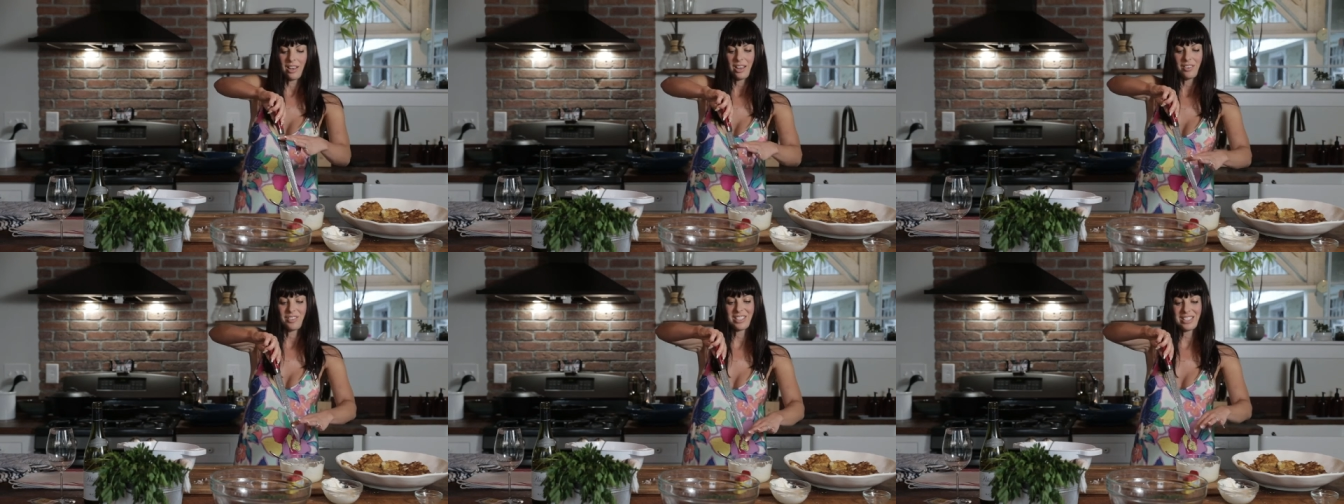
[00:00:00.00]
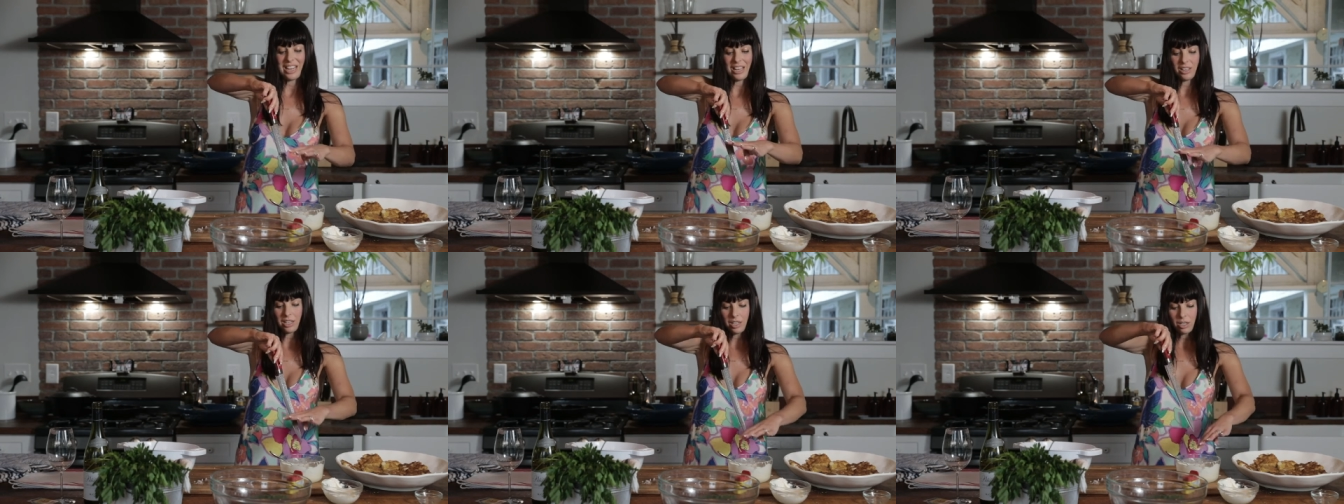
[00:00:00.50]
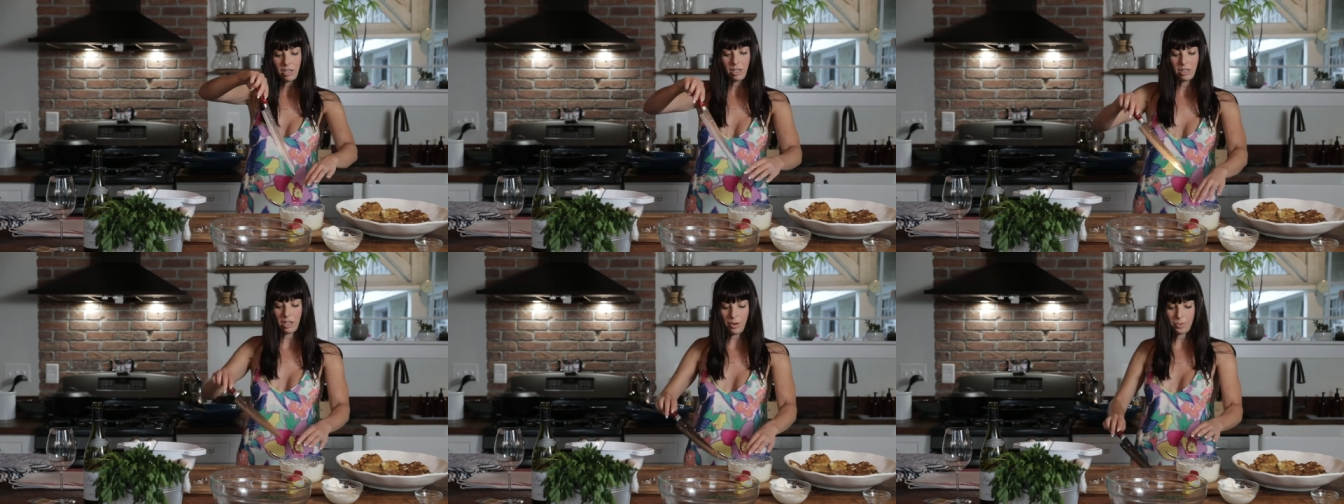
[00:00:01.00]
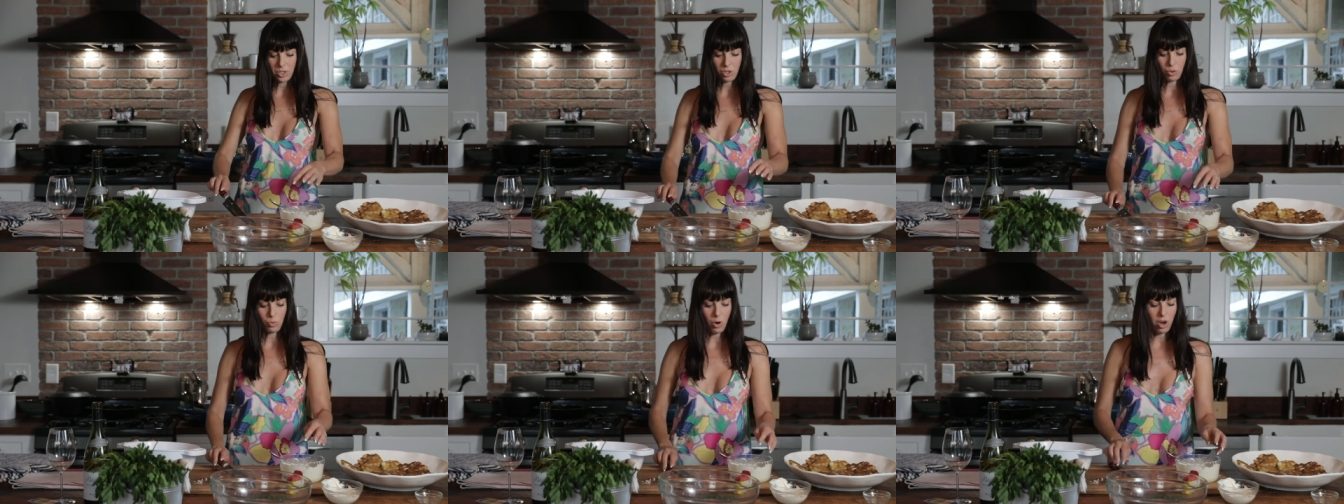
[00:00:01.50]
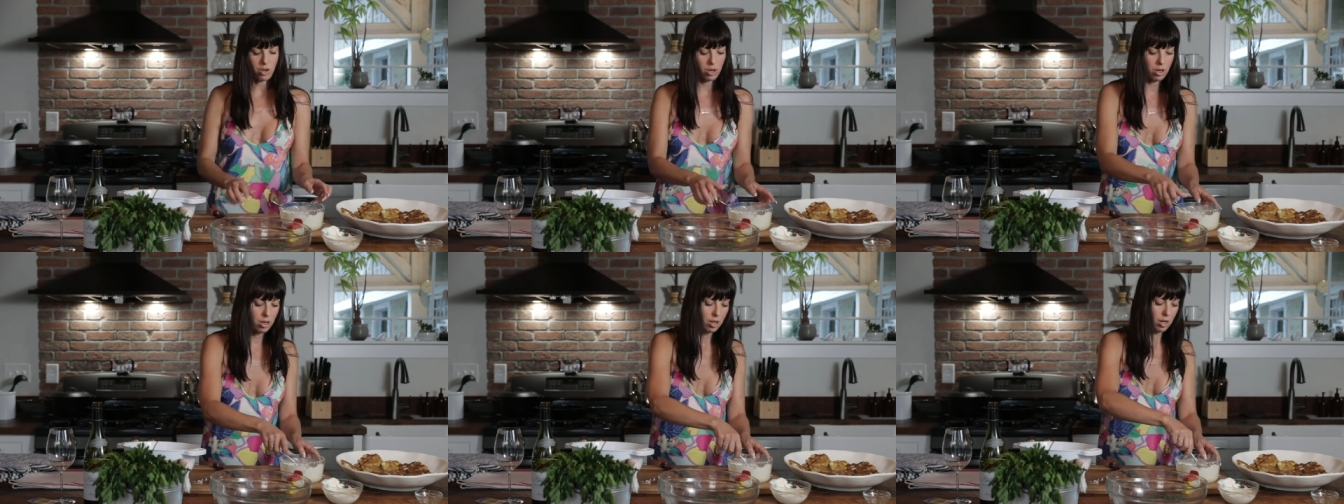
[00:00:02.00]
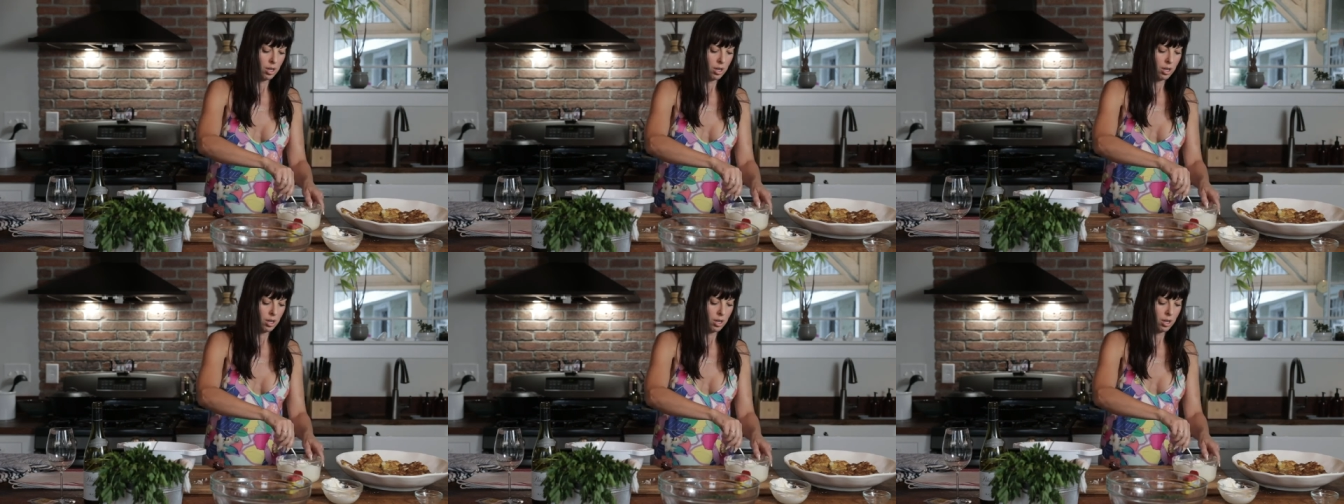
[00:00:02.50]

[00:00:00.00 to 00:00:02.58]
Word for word: kind of saline lobster water